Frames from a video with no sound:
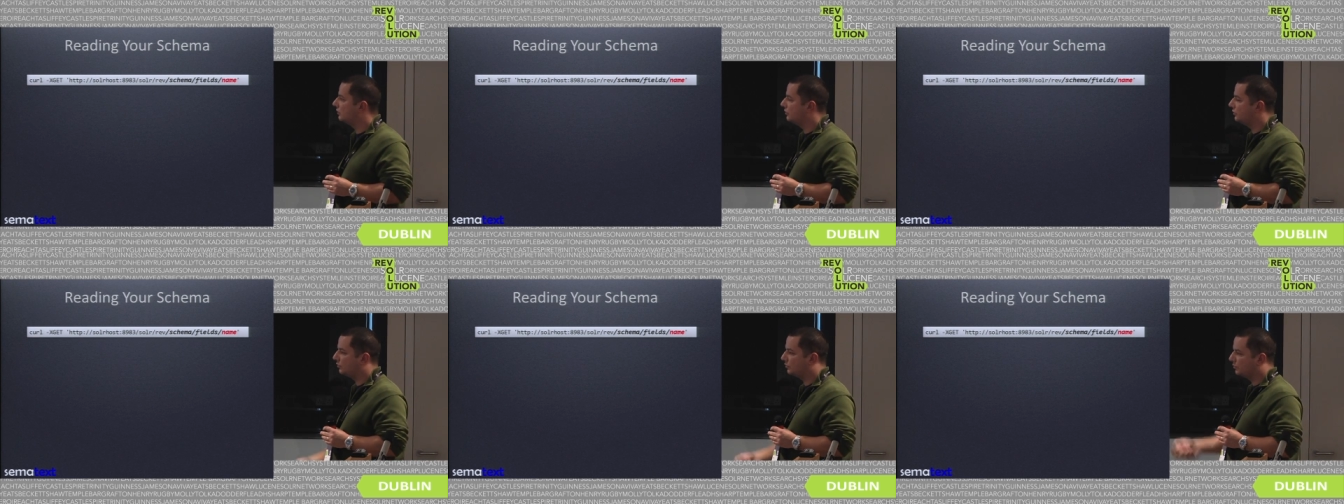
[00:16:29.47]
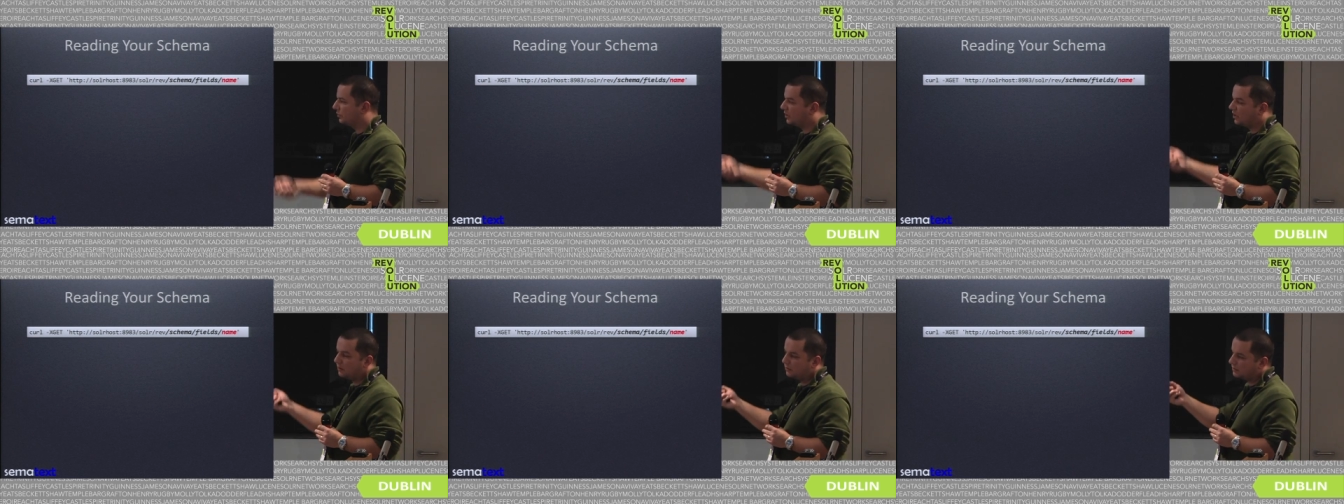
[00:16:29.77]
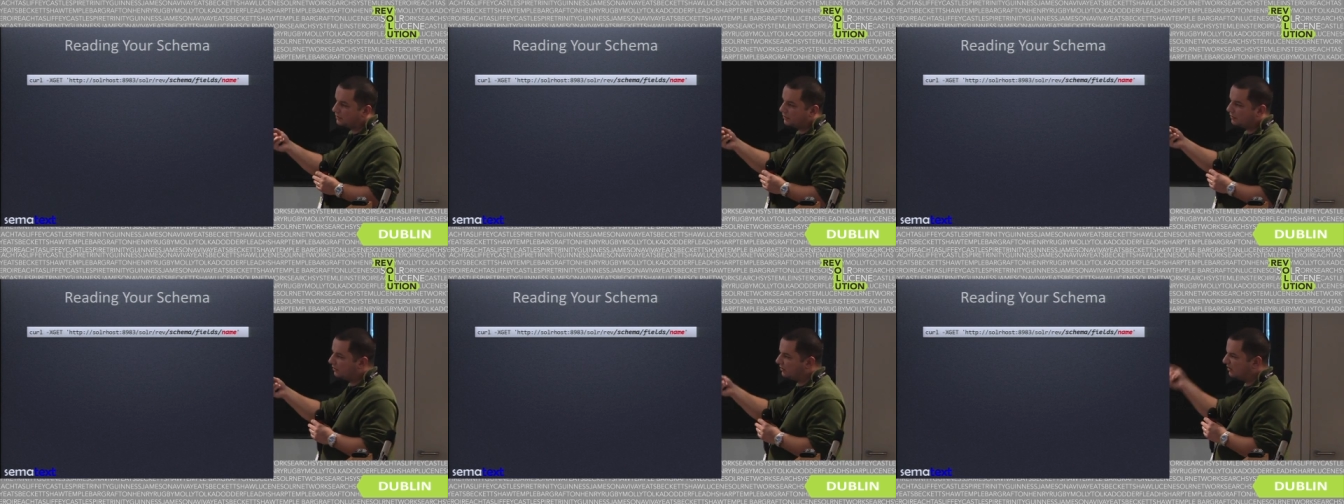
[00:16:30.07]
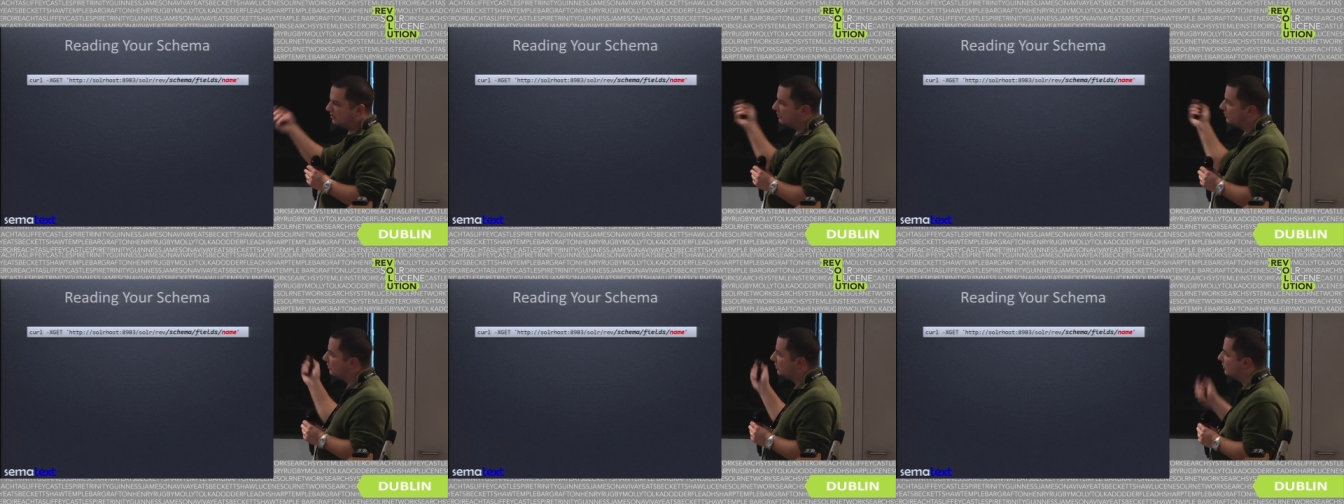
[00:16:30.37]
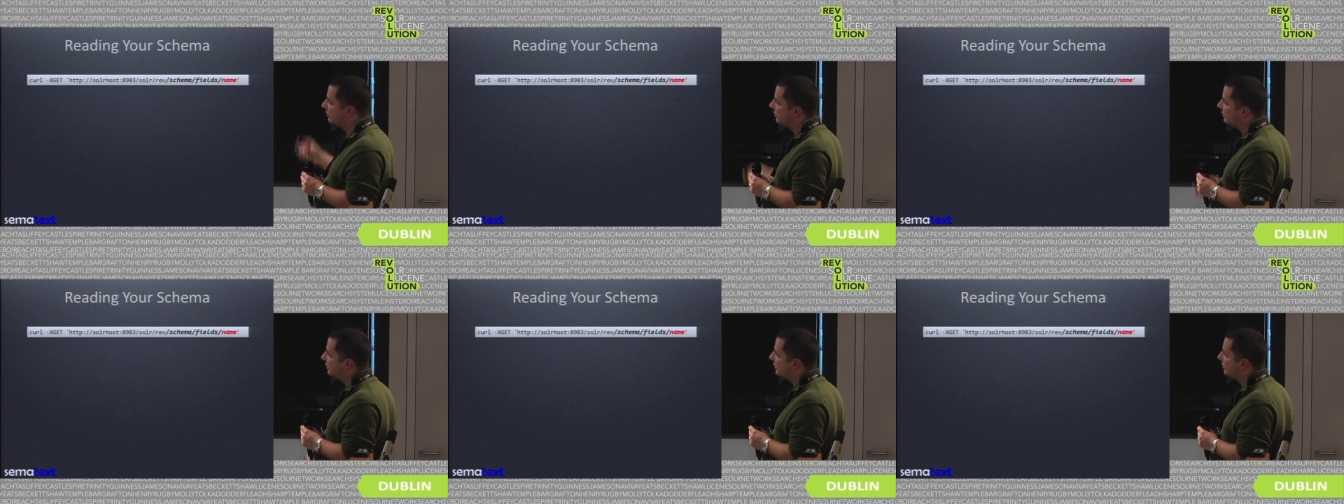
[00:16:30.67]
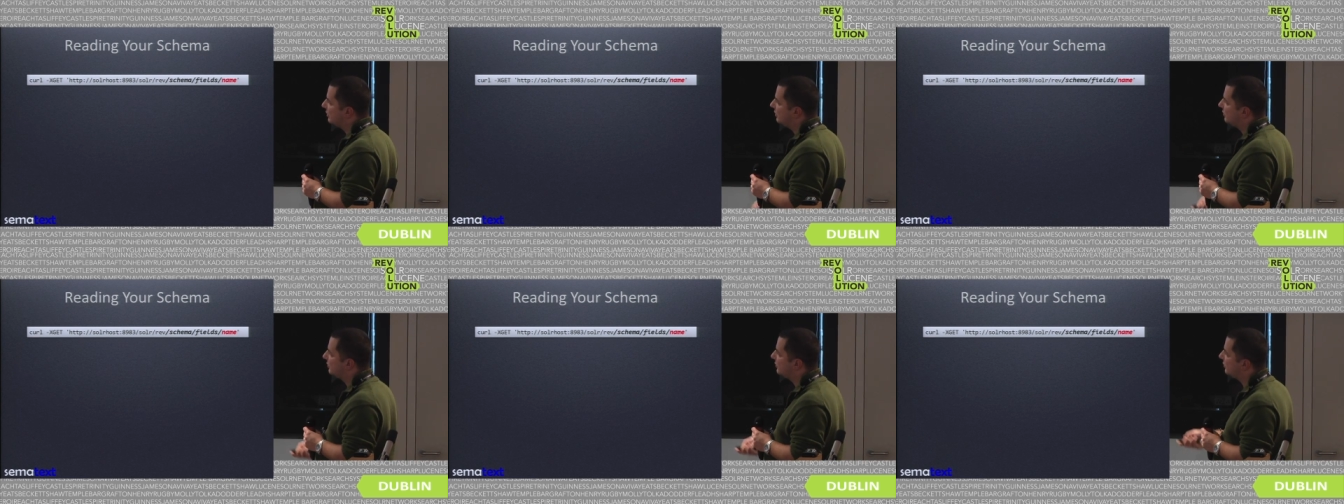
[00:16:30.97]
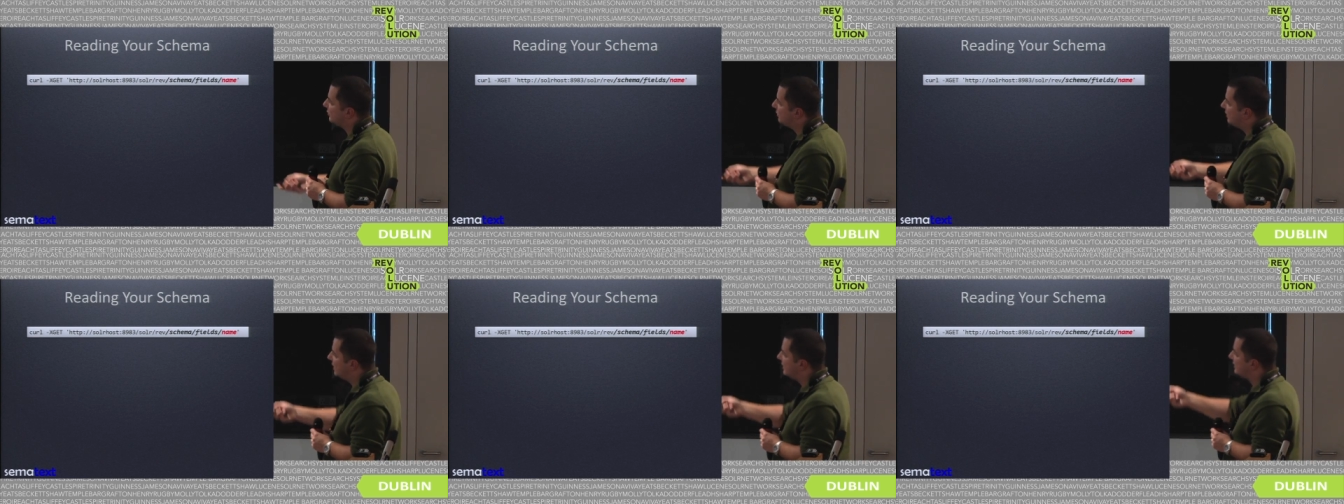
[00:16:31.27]
your browser on, or a call
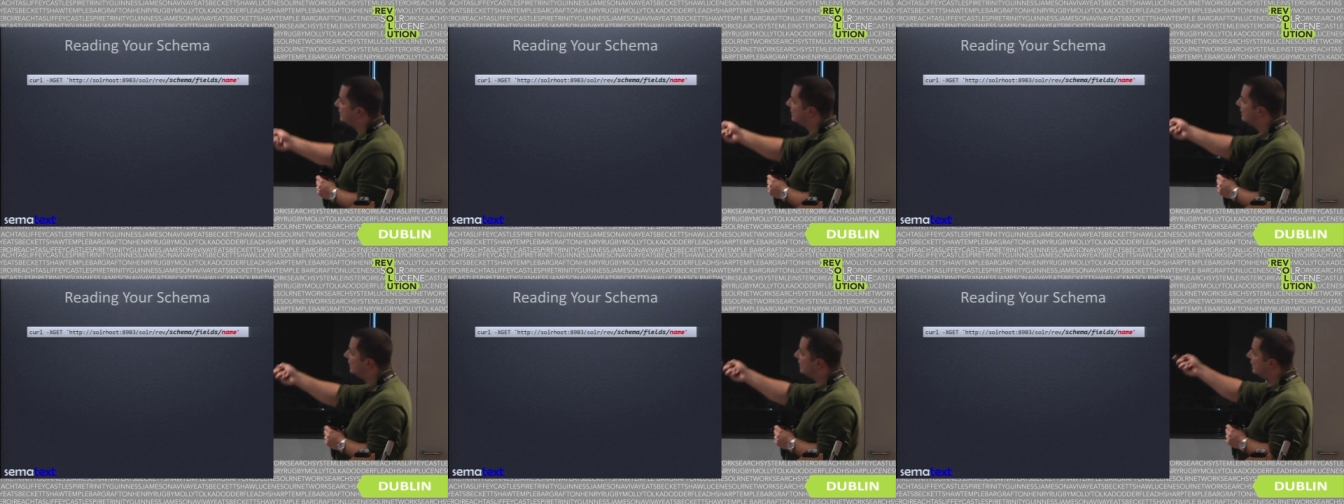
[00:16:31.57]
request